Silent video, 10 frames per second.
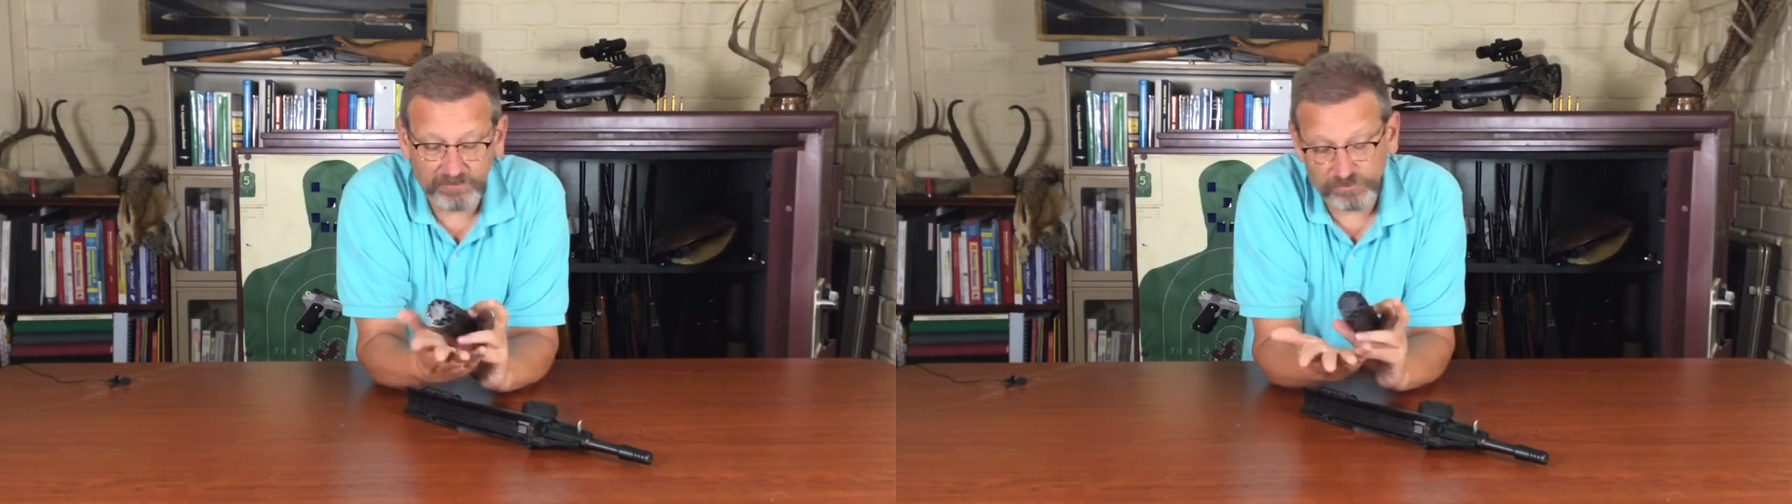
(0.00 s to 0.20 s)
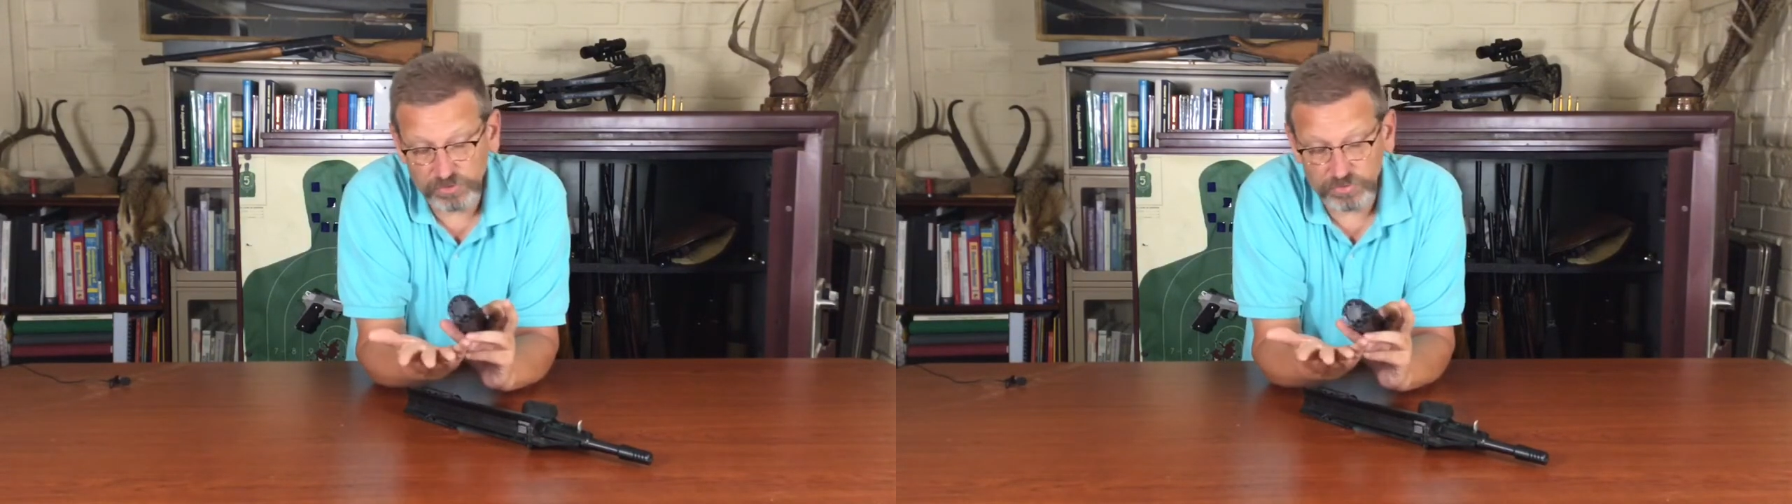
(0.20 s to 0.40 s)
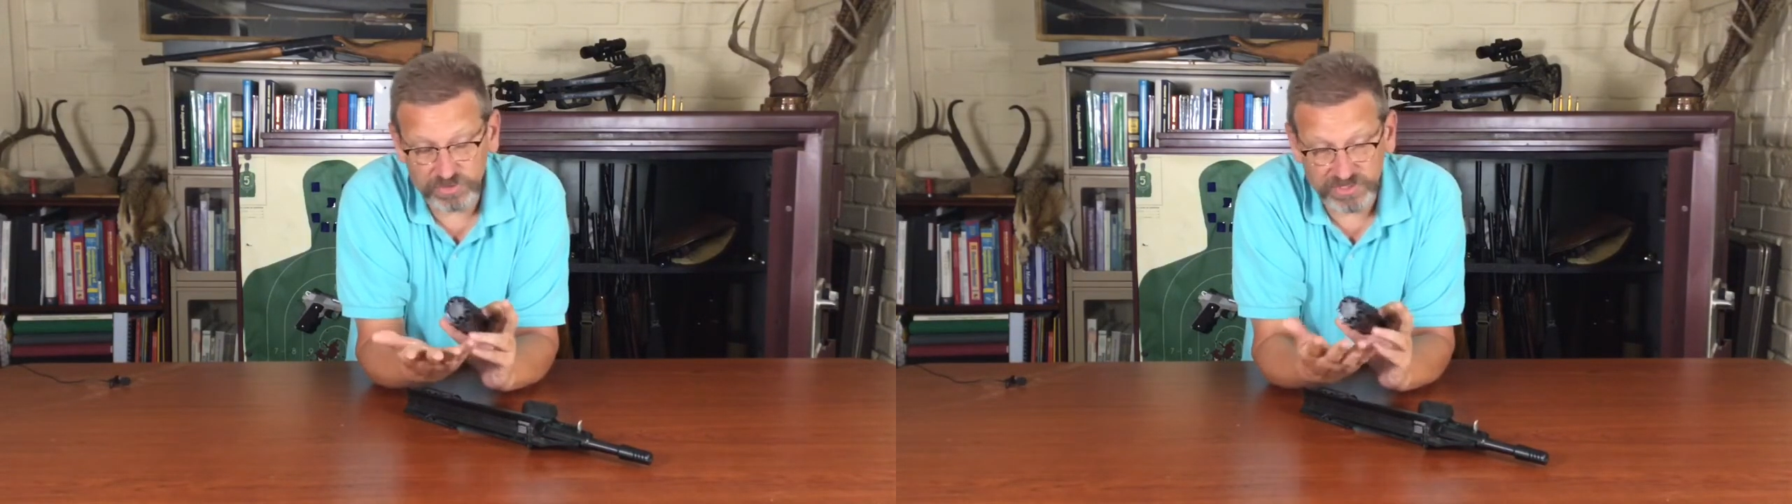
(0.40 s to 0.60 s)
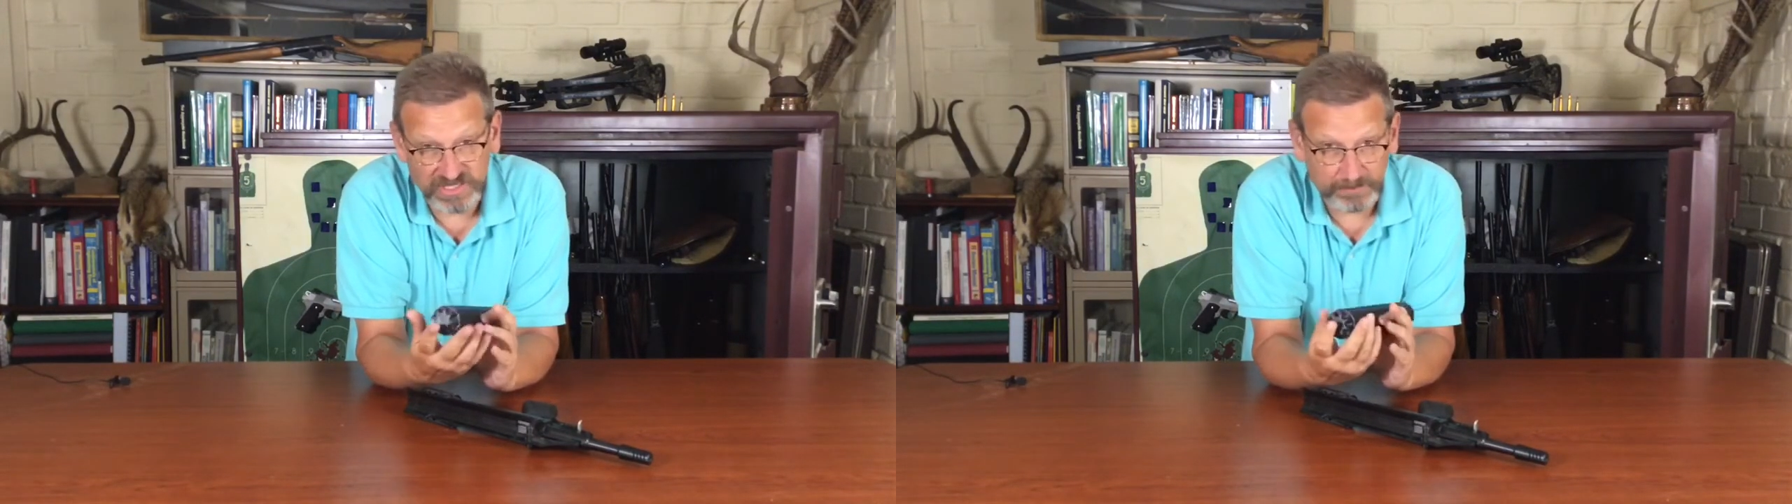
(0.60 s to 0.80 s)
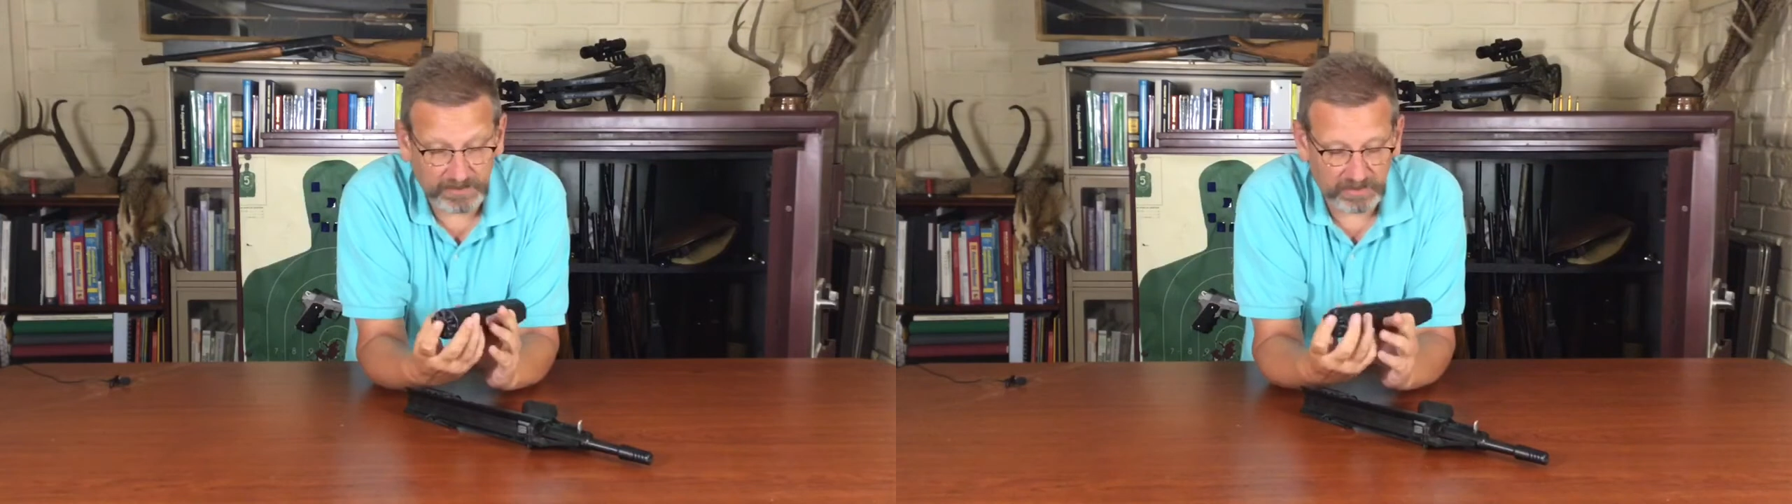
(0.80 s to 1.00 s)
and so you can
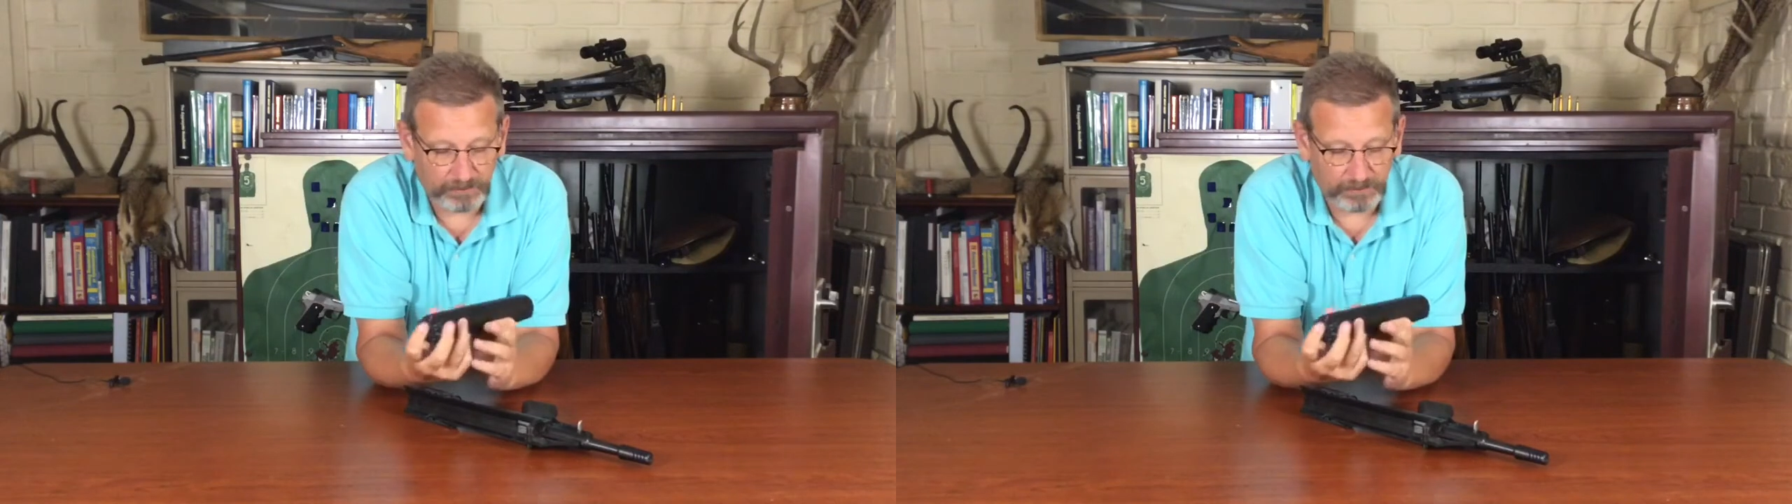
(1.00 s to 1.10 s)
keep it in